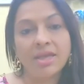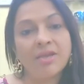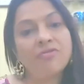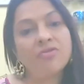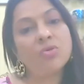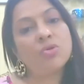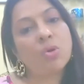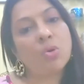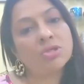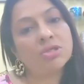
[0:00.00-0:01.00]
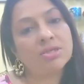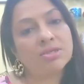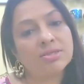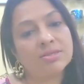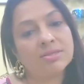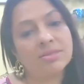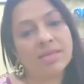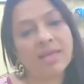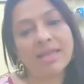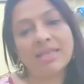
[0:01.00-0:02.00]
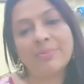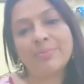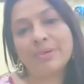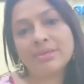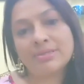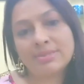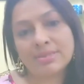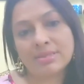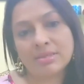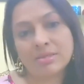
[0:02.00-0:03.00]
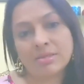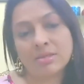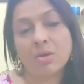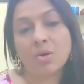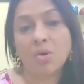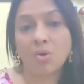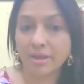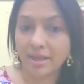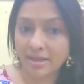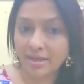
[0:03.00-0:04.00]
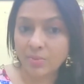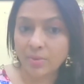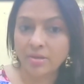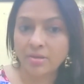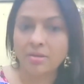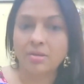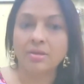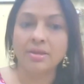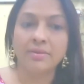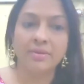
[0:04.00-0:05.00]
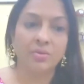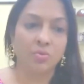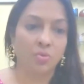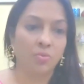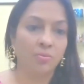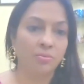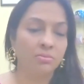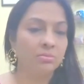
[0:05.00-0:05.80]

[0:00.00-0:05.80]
If you notice any person or anyone in the room,